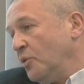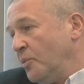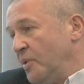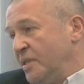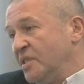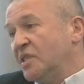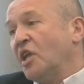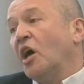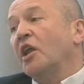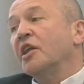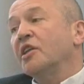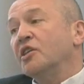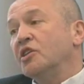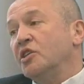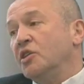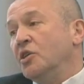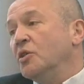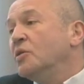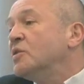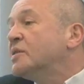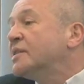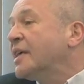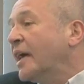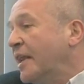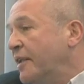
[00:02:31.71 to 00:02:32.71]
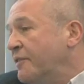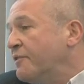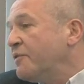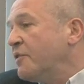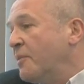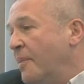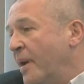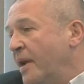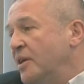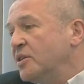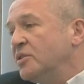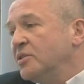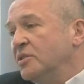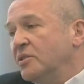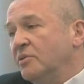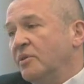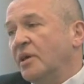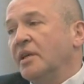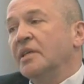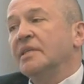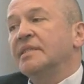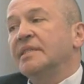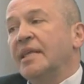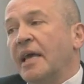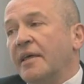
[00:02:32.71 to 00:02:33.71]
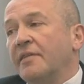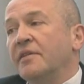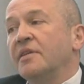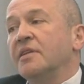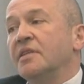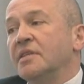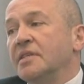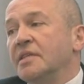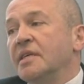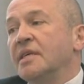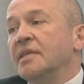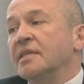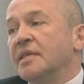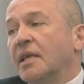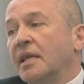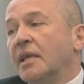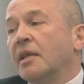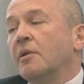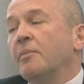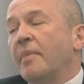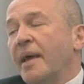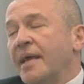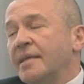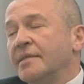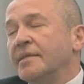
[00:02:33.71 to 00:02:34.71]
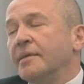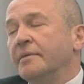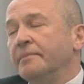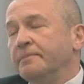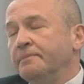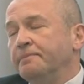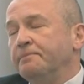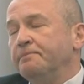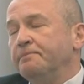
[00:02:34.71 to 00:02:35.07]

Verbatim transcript: and we're starting to use that information to understand the disease a little better.